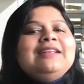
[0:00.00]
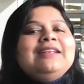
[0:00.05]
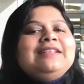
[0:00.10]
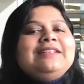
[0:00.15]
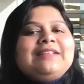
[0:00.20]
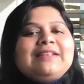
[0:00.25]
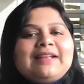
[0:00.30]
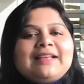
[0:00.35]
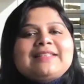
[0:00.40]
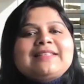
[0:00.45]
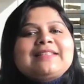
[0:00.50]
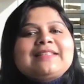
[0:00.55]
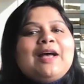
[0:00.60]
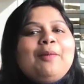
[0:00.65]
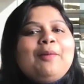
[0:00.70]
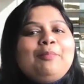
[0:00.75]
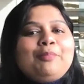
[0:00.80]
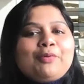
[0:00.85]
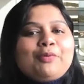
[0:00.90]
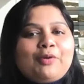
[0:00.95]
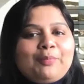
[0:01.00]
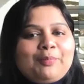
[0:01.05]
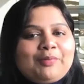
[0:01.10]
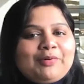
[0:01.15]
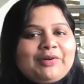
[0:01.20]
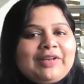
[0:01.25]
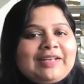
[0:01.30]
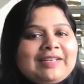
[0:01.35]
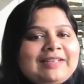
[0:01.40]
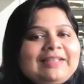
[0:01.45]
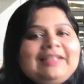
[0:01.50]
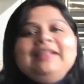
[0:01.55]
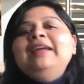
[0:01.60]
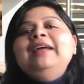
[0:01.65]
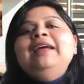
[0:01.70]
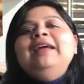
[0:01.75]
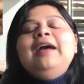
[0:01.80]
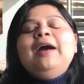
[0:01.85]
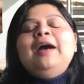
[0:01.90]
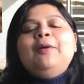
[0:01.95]
dress
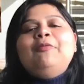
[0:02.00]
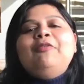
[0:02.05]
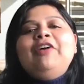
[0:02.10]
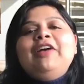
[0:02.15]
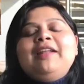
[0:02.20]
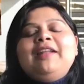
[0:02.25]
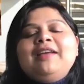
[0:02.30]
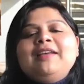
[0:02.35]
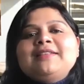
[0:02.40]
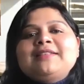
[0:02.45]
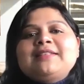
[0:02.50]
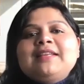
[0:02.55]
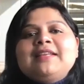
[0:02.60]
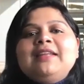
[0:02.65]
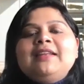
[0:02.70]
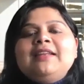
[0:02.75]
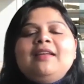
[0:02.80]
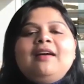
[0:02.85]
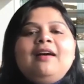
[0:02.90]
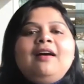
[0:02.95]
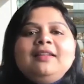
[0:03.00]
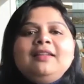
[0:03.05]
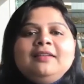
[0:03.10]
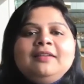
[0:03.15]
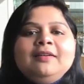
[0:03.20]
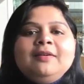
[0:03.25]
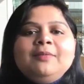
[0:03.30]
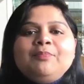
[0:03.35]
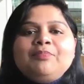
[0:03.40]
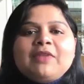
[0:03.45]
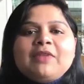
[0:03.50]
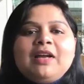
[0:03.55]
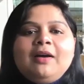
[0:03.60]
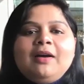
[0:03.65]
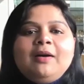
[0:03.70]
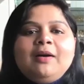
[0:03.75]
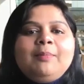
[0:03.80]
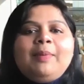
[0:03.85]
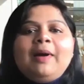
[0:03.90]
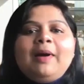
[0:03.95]
appropriately. Whereas in other
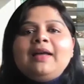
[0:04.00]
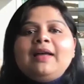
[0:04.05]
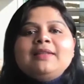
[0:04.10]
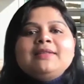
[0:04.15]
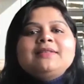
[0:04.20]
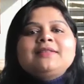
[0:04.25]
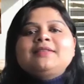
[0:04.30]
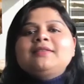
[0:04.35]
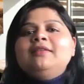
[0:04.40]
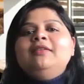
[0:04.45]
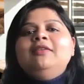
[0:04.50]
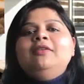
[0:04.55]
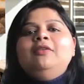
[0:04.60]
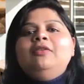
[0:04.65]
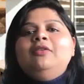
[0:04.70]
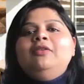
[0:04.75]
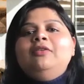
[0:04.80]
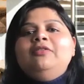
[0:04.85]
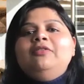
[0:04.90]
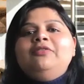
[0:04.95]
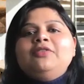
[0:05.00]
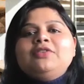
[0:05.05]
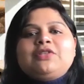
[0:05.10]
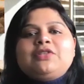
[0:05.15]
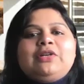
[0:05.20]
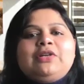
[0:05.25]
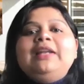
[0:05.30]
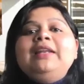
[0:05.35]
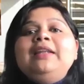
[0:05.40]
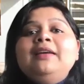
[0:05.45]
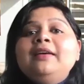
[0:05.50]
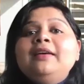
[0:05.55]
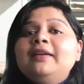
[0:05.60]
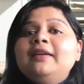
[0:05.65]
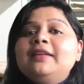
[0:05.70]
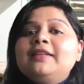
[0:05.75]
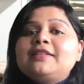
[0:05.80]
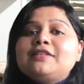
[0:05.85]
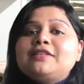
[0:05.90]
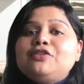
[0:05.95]
parts of Australia,
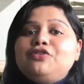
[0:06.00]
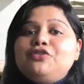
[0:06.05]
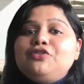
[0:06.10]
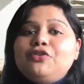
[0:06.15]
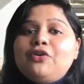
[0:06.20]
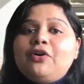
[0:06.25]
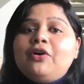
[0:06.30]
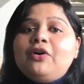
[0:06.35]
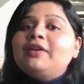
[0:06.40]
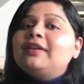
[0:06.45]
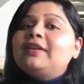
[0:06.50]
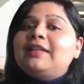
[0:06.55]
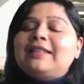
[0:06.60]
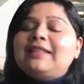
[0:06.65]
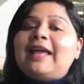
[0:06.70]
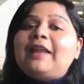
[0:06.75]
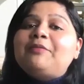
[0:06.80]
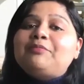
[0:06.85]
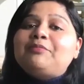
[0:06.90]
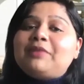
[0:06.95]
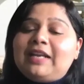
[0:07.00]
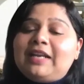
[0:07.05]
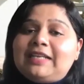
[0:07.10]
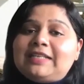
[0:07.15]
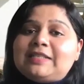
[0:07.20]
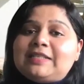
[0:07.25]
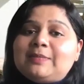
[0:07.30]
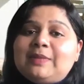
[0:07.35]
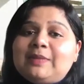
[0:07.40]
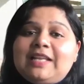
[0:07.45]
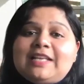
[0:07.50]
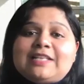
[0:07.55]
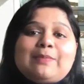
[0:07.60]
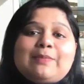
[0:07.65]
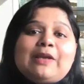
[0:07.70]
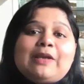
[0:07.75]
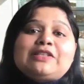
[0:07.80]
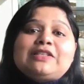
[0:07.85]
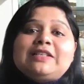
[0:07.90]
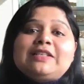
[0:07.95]
it's not that predictable,
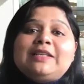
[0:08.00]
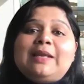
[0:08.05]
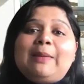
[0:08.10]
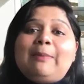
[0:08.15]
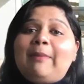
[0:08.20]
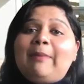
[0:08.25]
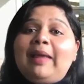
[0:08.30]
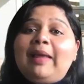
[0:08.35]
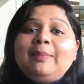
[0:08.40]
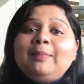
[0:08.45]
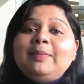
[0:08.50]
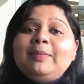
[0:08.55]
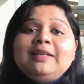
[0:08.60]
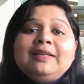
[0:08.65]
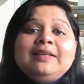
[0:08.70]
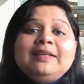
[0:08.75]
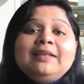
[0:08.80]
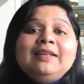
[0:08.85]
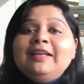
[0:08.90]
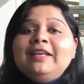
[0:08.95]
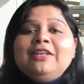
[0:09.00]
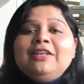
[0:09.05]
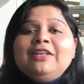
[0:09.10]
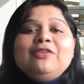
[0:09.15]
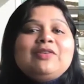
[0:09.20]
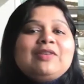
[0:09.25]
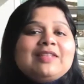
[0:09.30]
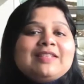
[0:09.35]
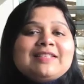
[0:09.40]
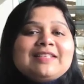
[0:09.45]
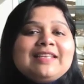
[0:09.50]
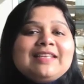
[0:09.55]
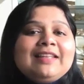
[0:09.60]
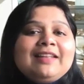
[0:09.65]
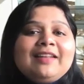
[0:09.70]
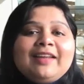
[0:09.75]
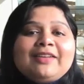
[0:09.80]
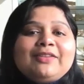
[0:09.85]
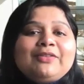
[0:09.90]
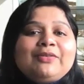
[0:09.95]
especially Melbourne. You can see
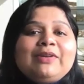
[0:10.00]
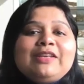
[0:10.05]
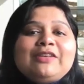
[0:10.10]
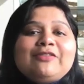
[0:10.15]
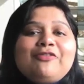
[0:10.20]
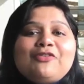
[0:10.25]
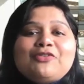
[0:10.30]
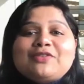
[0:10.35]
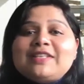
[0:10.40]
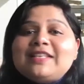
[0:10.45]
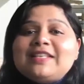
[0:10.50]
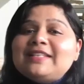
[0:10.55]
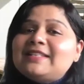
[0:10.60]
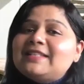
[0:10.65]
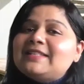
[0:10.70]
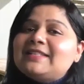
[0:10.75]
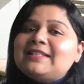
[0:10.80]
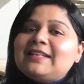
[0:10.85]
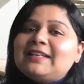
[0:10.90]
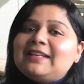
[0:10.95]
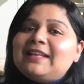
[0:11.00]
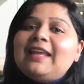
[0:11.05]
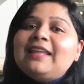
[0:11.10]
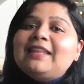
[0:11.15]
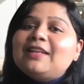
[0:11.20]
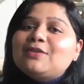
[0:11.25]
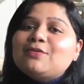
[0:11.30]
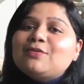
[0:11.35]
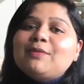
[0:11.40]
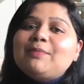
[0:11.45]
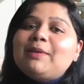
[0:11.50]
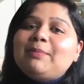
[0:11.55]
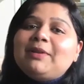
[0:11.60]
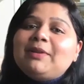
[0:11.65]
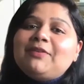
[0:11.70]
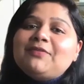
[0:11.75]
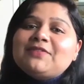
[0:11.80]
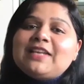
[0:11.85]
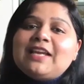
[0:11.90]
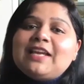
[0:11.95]
like 3 to 4 seasons in a day. That's what people
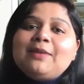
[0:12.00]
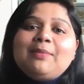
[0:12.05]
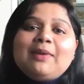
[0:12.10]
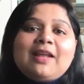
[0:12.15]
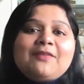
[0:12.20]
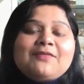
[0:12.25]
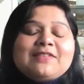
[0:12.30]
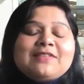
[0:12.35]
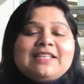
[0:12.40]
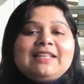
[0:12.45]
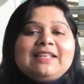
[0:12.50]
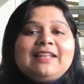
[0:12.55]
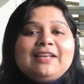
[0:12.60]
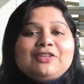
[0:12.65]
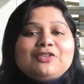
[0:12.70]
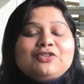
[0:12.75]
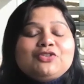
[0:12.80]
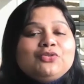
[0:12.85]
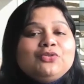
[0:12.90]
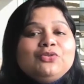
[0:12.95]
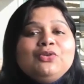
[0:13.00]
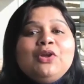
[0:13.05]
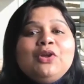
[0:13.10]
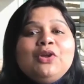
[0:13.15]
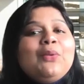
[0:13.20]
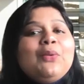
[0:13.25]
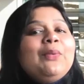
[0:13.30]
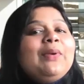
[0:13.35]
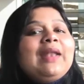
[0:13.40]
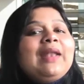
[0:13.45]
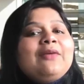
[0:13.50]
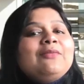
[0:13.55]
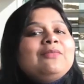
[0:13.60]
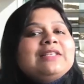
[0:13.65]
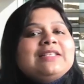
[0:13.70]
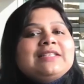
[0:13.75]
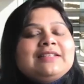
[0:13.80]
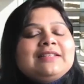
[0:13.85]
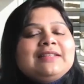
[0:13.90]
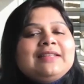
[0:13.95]
have said, but I've seen like 2 when I
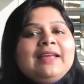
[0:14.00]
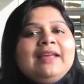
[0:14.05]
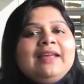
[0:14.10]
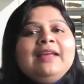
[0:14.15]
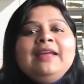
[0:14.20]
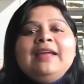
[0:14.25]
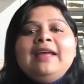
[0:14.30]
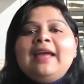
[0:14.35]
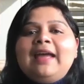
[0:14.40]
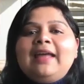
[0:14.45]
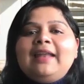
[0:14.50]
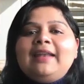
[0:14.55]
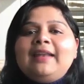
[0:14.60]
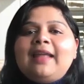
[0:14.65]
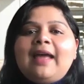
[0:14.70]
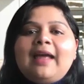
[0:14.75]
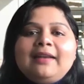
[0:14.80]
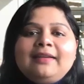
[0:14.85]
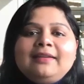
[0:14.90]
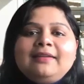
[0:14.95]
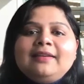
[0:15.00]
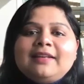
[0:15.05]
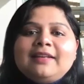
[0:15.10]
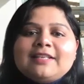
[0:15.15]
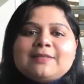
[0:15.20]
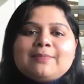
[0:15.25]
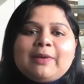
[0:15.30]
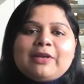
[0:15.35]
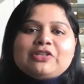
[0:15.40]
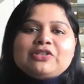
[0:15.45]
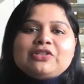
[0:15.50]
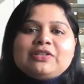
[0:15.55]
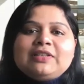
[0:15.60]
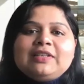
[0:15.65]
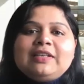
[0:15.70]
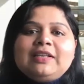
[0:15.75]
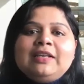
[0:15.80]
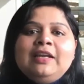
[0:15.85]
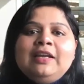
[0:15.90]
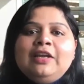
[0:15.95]
visited there. And Adelaide,
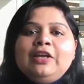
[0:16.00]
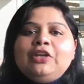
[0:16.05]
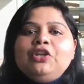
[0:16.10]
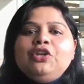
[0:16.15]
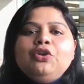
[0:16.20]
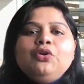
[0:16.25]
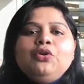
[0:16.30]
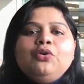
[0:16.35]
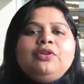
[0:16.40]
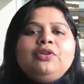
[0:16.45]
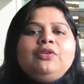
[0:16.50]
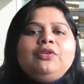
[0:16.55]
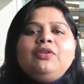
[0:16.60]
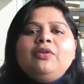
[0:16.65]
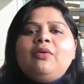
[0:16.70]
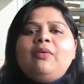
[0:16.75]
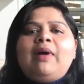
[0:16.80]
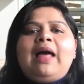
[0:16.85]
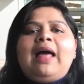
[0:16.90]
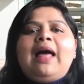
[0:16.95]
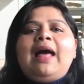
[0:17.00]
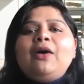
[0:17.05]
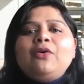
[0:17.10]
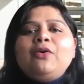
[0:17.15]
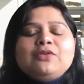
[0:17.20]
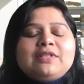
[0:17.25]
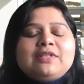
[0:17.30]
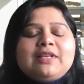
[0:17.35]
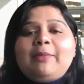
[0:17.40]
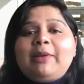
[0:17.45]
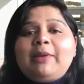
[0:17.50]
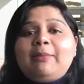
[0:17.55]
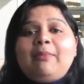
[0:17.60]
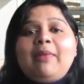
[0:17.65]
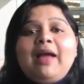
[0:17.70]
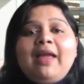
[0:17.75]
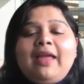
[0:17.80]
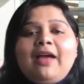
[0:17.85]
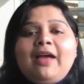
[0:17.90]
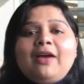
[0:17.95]
especially, your house, I mean,
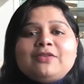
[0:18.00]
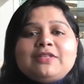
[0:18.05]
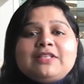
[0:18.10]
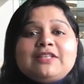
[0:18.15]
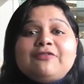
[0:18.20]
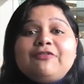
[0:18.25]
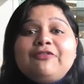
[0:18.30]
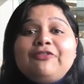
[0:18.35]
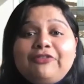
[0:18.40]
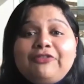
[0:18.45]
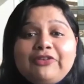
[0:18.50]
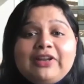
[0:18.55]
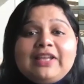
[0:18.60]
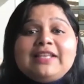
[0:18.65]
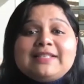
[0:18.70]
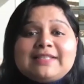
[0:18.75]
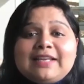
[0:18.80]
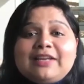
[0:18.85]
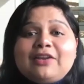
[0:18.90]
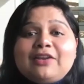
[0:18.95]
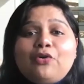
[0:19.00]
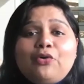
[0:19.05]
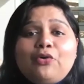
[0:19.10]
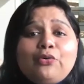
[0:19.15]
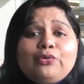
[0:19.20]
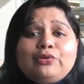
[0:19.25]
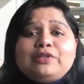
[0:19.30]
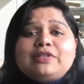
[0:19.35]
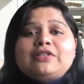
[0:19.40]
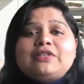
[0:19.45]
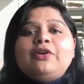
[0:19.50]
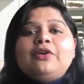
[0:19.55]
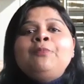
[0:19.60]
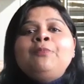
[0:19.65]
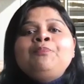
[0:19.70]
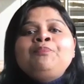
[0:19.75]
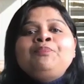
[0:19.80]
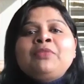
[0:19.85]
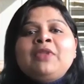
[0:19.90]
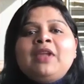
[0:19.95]
my house is freezing cold, so
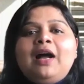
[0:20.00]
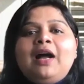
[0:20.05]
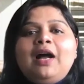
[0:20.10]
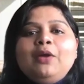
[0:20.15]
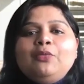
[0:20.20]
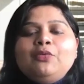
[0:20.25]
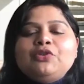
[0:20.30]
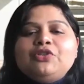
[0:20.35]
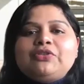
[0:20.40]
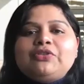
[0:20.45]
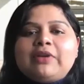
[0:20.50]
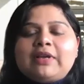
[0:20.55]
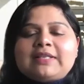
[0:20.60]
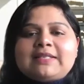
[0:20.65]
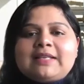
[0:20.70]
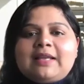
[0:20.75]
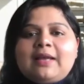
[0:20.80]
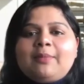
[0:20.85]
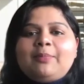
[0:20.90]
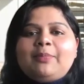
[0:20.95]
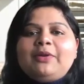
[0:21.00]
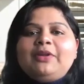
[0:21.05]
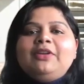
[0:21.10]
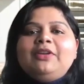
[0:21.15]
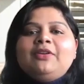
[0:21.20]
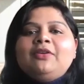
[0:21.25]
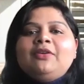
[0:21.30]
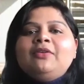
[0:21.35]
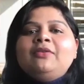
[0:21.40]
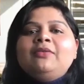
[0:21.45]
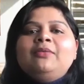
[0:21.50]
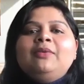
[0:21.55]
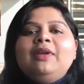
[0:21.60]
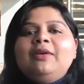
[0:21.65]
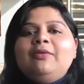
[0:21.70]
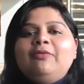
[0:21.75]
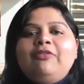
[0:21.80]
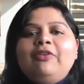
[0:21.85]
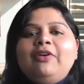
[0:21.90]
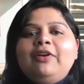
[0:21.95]
I would dress up, you know,
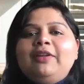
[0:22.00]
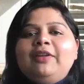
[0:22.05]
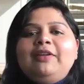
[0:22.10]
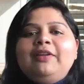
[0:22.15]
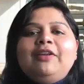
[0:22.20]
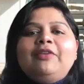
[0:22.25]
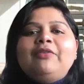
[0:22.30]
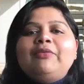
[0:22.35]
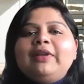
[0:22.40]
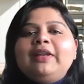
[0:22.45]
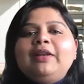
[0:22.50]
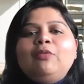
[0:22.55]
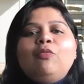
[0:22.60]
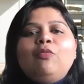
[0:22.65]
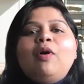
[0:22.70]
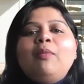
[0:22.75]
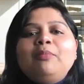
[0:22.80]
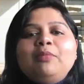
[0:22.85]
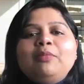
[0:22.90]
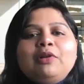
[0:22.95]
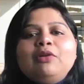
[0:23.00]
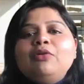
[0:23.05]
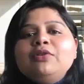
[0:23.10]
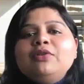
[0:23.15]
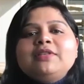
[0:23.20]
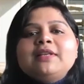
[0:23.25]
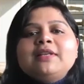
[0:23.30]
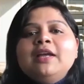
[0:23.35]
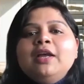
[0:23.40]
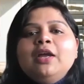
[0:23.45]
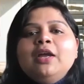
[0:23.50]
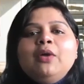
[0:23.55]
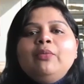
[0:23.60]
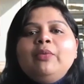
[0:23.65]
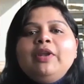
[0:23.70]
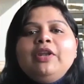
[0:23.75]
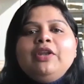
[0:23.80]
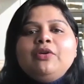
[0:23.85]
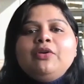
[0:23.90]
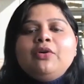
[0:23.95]
in a real warm clothes.
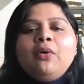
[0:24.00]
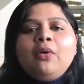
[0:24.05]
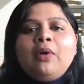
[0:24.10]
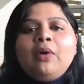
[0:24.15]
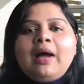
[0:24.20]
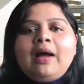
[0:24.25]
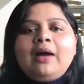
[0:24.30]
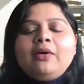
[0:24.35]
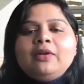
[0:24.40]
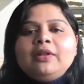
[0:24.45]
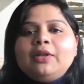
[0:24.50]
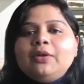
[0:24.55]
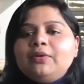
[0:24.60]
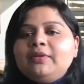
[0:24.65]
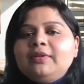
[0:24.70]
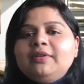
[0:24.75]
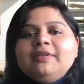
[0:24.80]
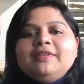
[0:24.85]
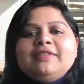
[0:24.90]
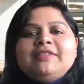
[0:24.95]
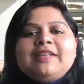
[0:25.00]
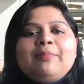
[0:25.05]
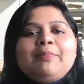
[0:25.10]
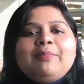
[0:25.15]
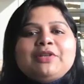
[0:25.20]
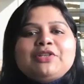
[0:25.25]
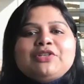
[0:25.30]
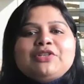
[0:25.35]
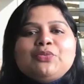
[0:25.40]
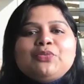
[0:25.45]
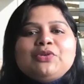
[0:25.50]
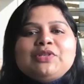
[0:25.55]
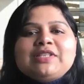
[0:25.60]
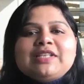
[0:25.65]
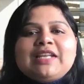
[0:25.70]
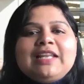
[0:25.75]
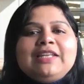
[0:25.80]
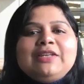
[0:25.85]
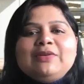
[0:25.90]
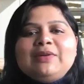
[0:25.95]
When you go out, the temperature would
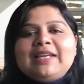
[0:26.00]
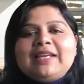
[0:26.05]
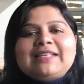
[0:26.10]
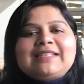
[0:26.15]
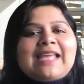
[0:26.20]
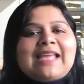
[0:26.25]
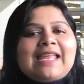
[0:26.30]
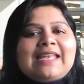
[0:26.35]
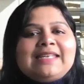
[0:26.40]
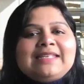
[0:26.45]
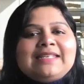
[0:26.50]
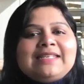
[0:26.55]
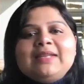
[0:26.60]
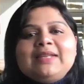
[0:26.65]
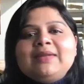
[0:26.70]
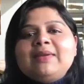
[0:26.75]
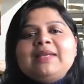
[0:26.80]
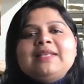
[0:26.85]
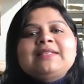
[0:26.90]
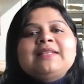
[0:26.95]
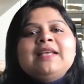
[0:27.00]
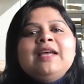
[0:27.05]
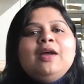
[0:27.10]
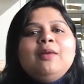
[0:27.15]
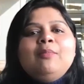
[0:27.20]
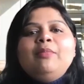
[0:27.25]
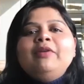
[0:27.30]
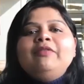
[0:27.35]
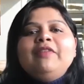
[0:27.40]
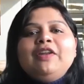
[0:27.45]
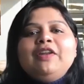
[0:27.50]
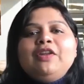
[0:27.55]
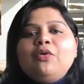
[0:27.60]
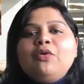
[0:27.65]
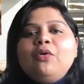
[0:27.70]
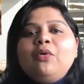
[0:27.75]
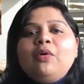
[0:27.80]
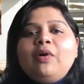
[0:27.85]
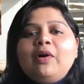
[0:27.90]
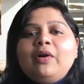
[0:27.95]
tell you like 10 degrees, but when you
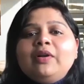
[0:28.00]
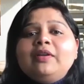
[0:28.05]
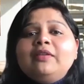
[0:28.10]
go out,